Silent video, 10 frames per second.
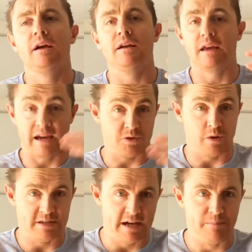
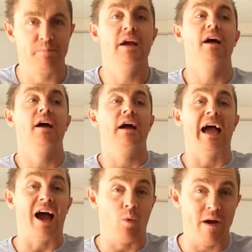XYZ.
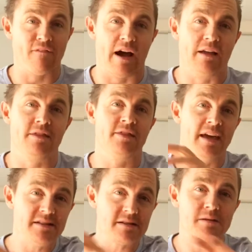However,
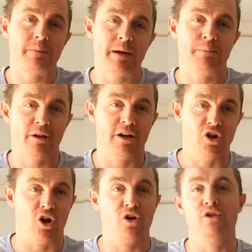these are some people I
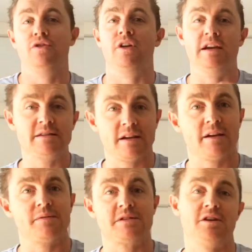know. These
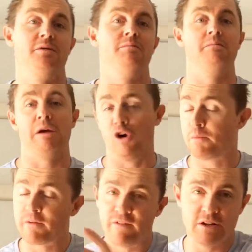are some health
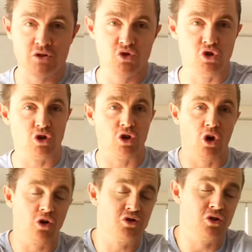professionals you can
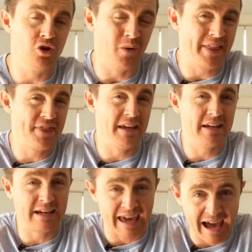go to who I
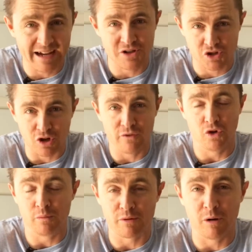think can solve
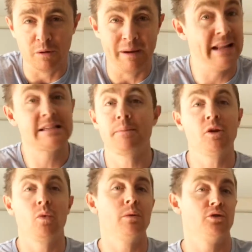your problem. And it's something that
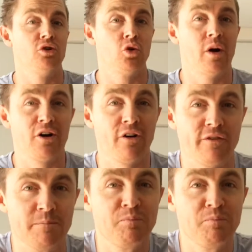we will do quite often.